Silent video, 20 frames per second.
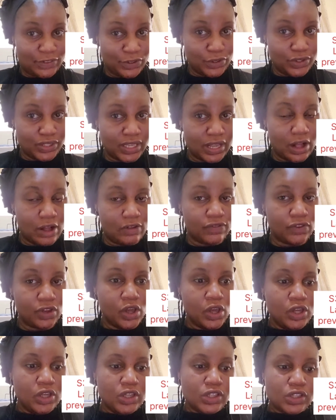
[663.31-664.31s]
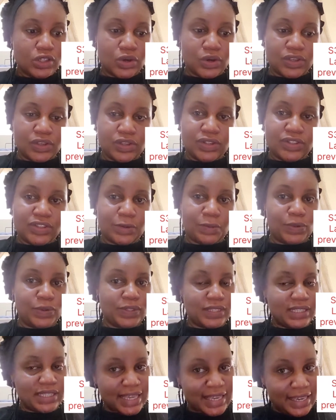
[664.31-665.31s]
yourself, so you're supposed
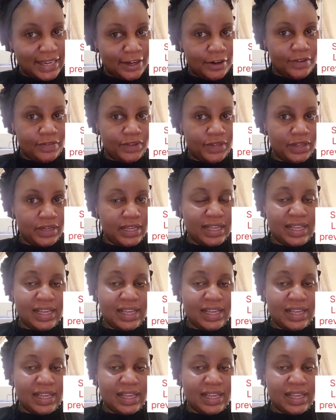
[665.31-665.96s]
to take care of it.